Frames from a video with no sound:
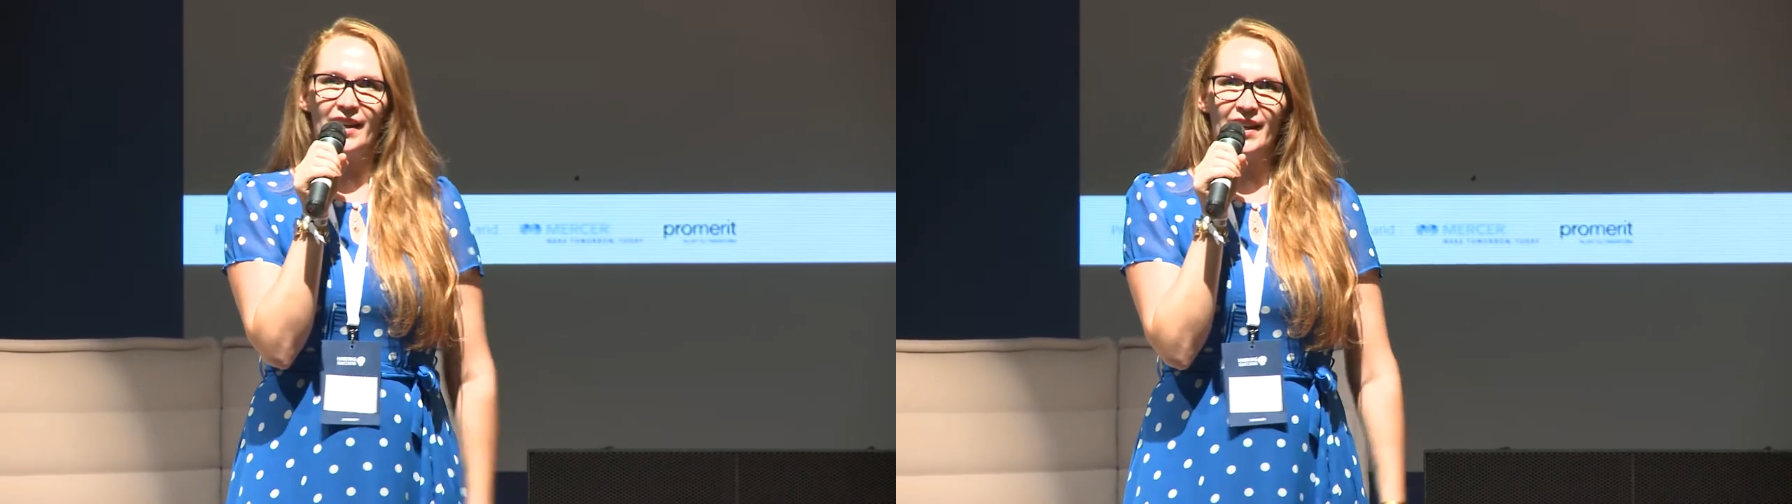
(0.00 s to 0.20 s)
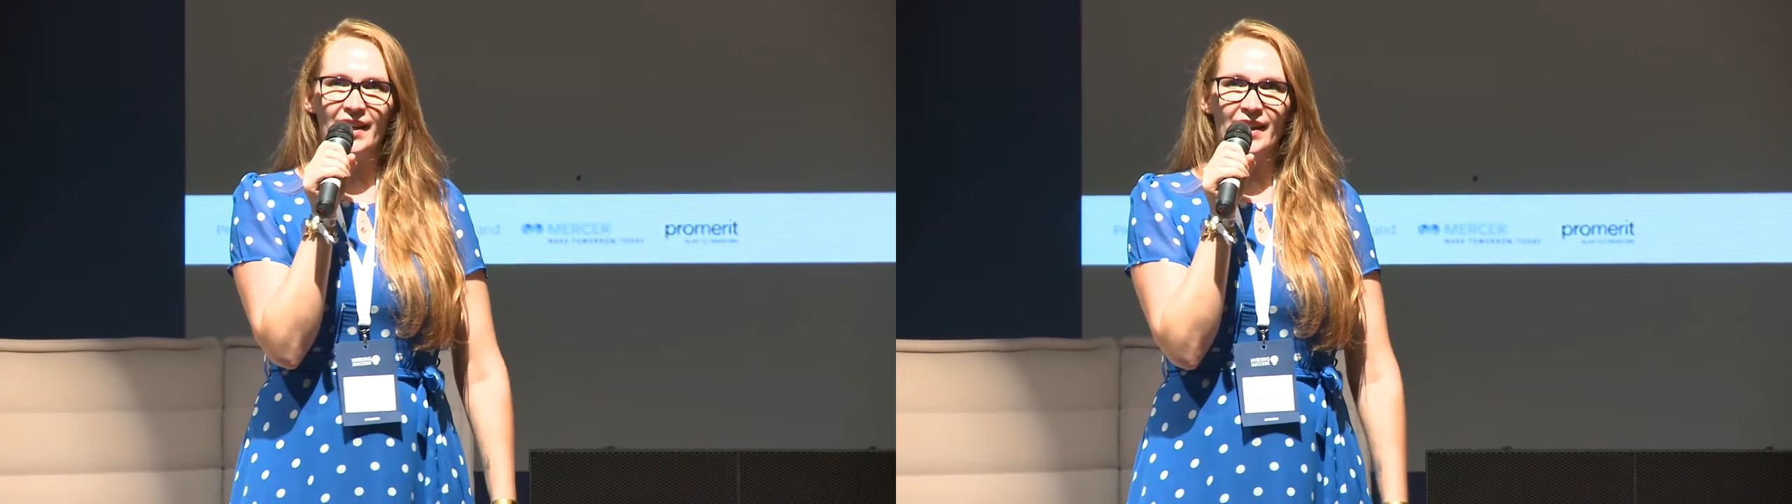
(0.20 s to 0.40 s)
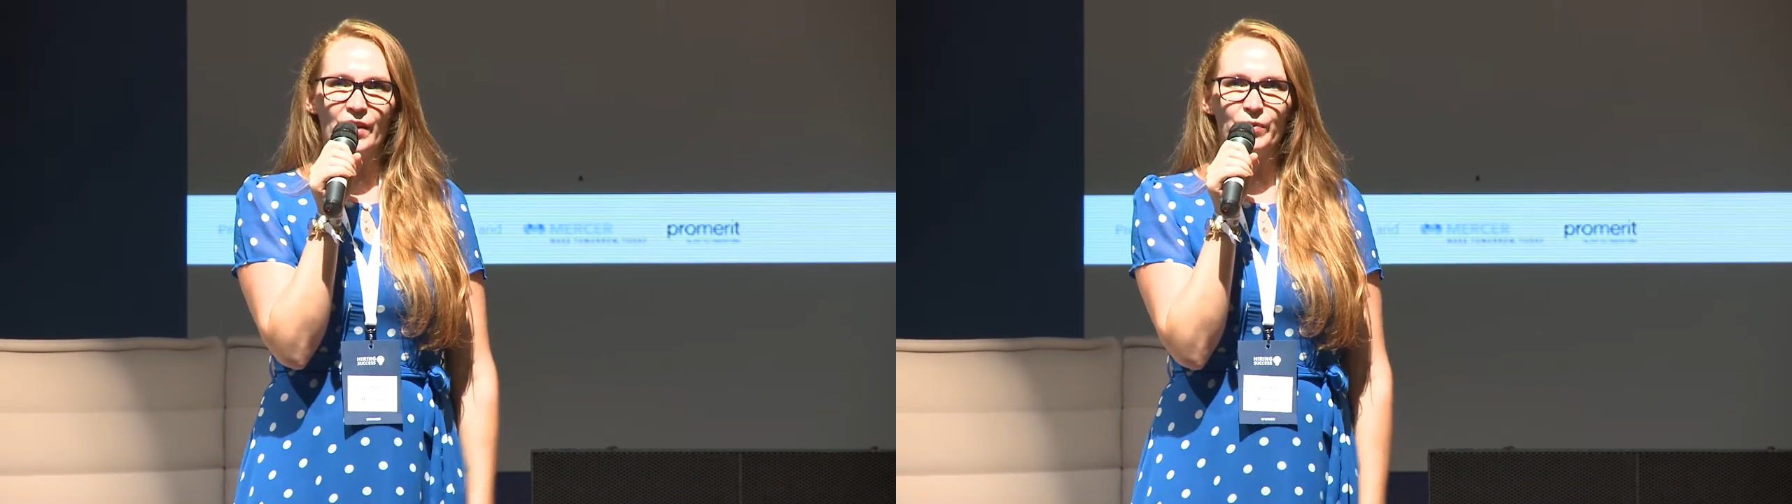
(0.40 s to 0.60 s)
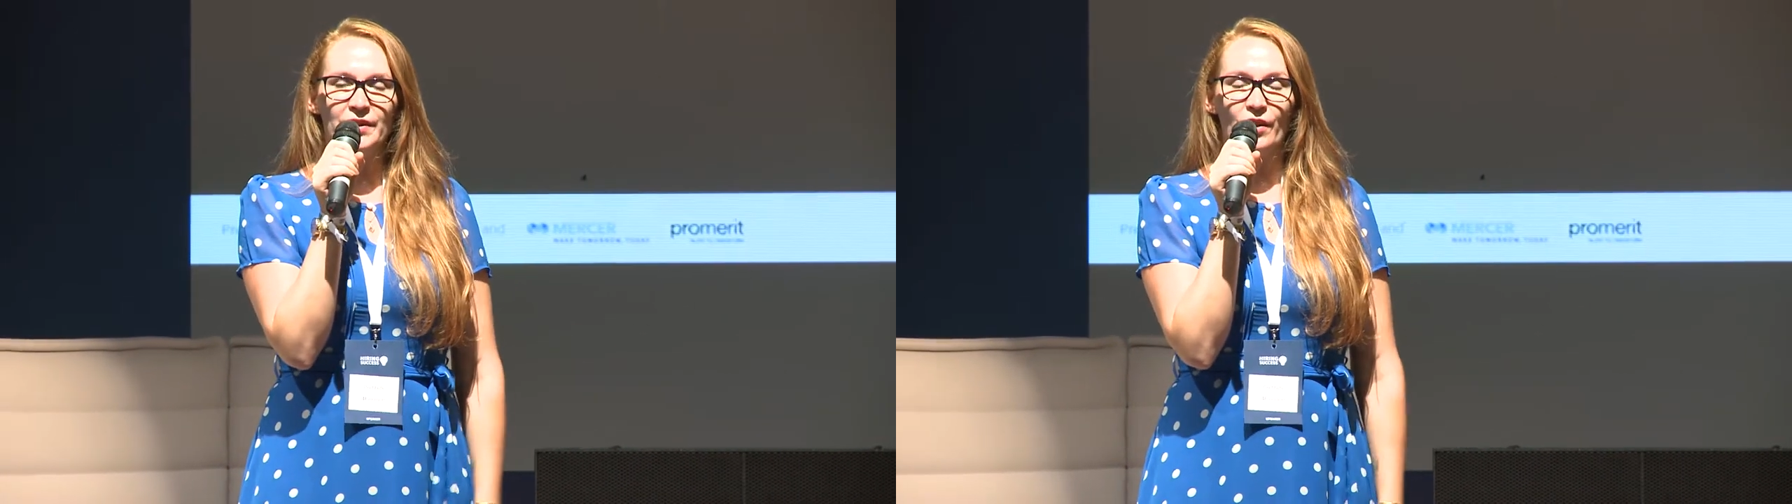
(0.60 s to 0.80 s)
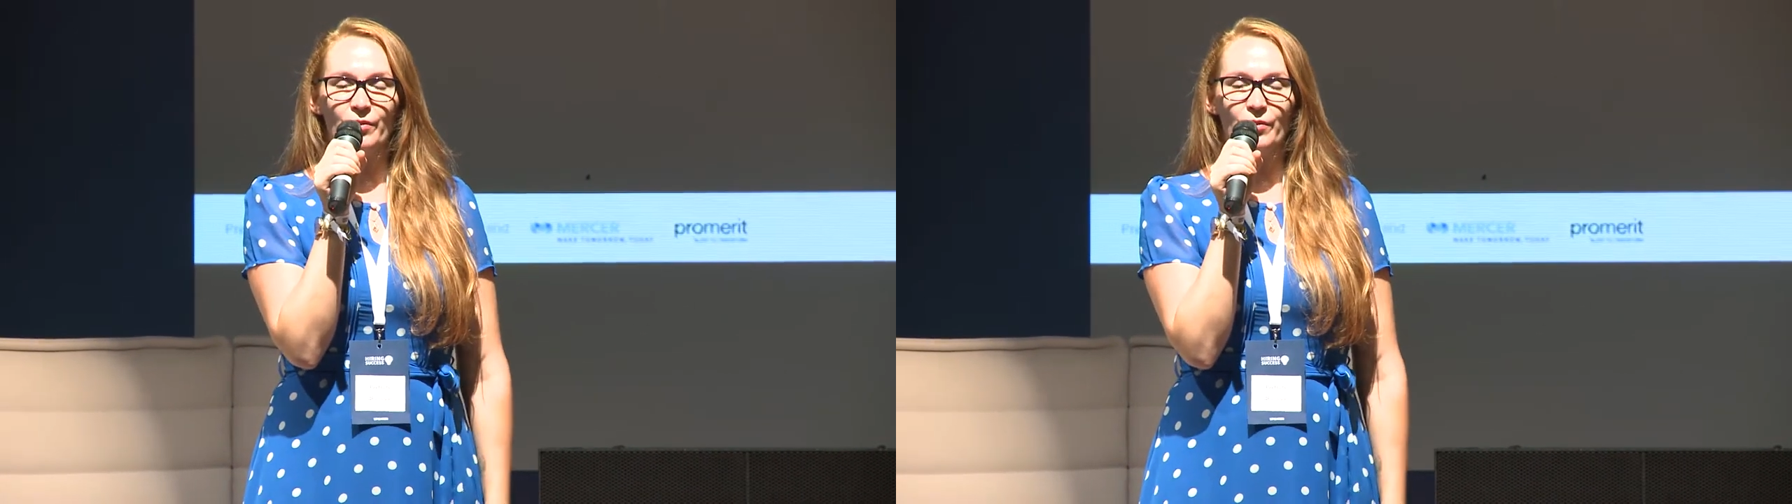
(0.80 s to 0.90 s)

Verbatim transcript: uh, with